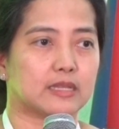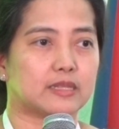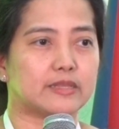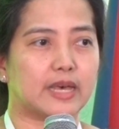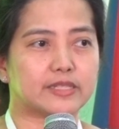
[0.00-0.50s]

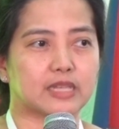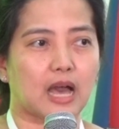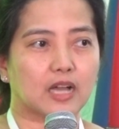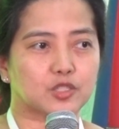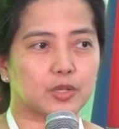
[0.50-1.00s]
the deaths
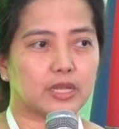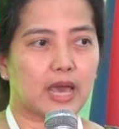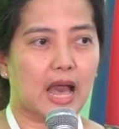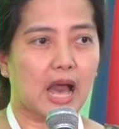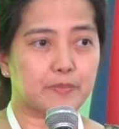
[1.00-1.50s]
actually
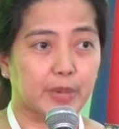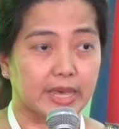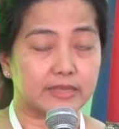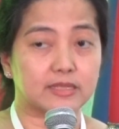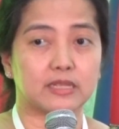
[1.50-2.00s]

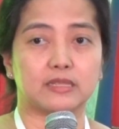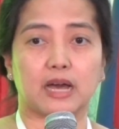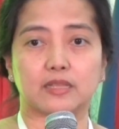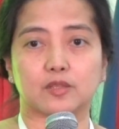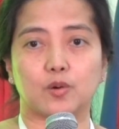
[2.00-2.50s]
happen
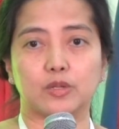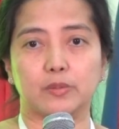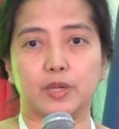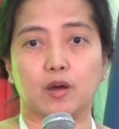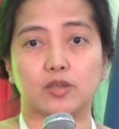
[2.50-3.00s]
not
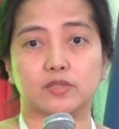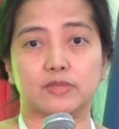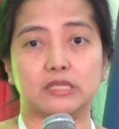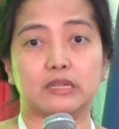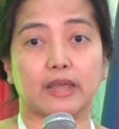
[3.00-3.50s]
only because
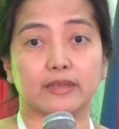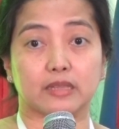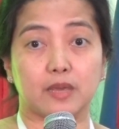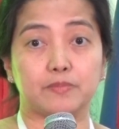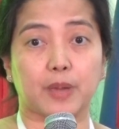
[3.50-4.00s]
of the
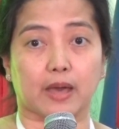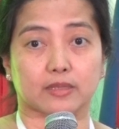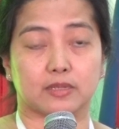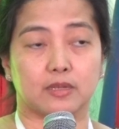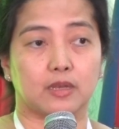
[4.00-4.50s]
direct
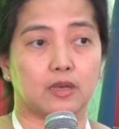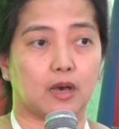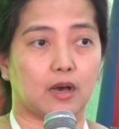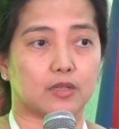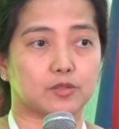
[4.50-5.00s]
impact
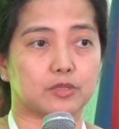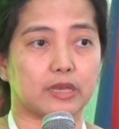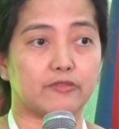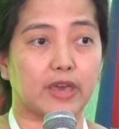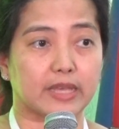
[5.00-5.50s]
to
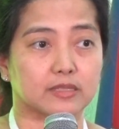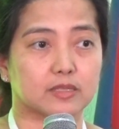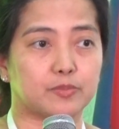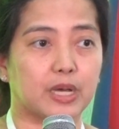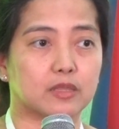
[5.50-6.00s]
the
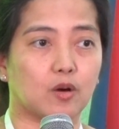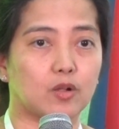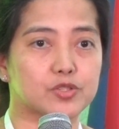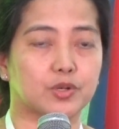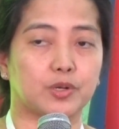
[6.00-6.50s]
events, but
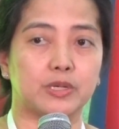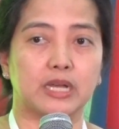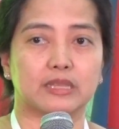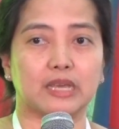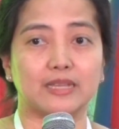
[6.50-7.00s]
also
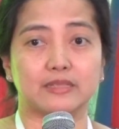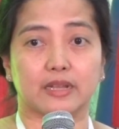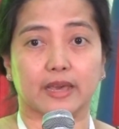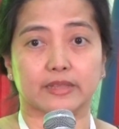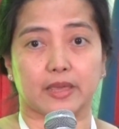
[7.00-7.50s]
the
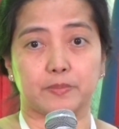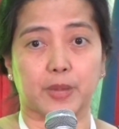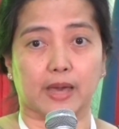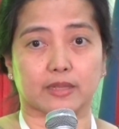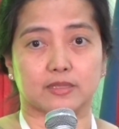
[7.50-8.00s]
indirect
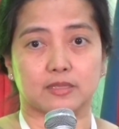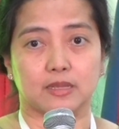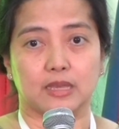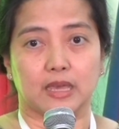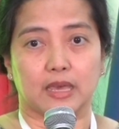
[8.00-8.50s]
impacts.
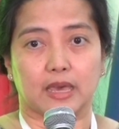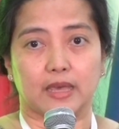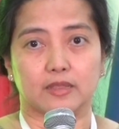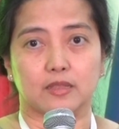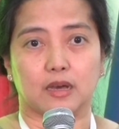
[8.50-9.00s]

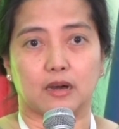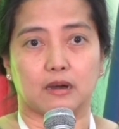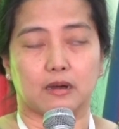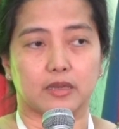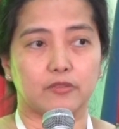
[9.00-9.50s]
And
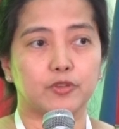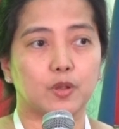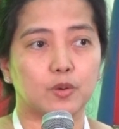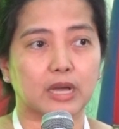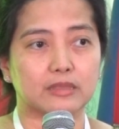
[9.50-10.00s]
if you
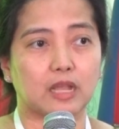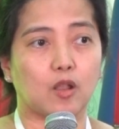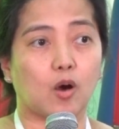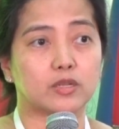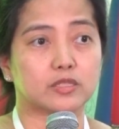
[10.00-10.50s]
look at the
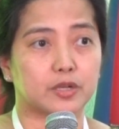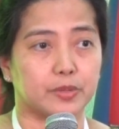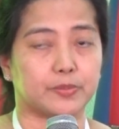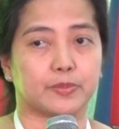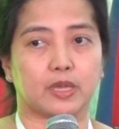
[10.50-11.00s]

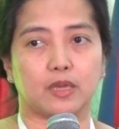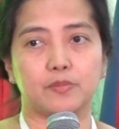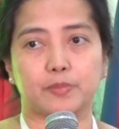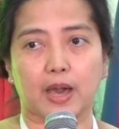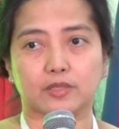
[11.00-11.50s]
long-term
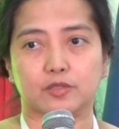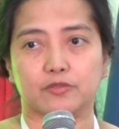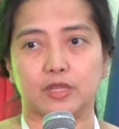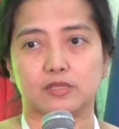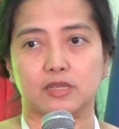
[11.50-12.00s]
impacts
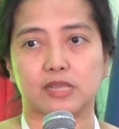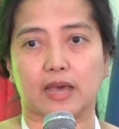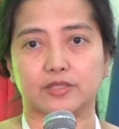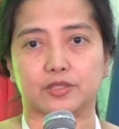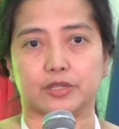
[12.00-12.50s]
of this
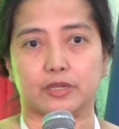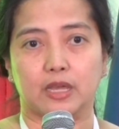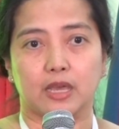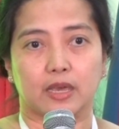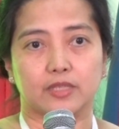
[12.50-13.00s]
disaster,
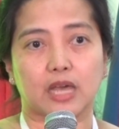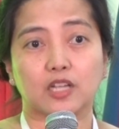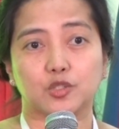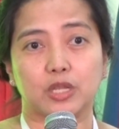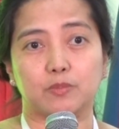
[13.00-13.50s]
it's
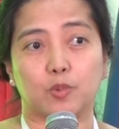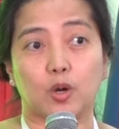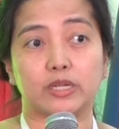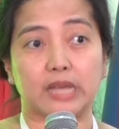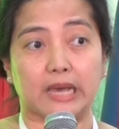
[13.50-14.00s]
actually
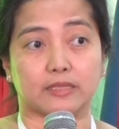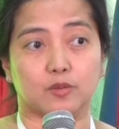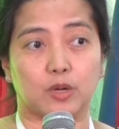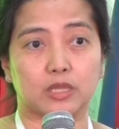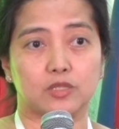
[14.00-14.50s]
more
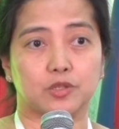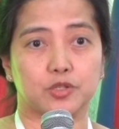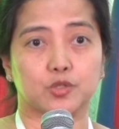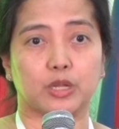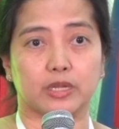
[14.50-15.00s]
than what is
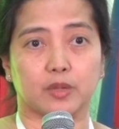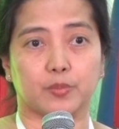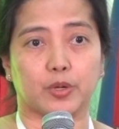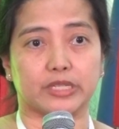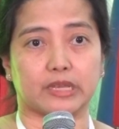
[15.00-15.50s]
usually
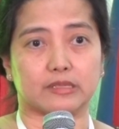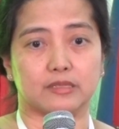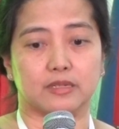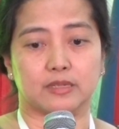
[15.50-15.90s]
reported.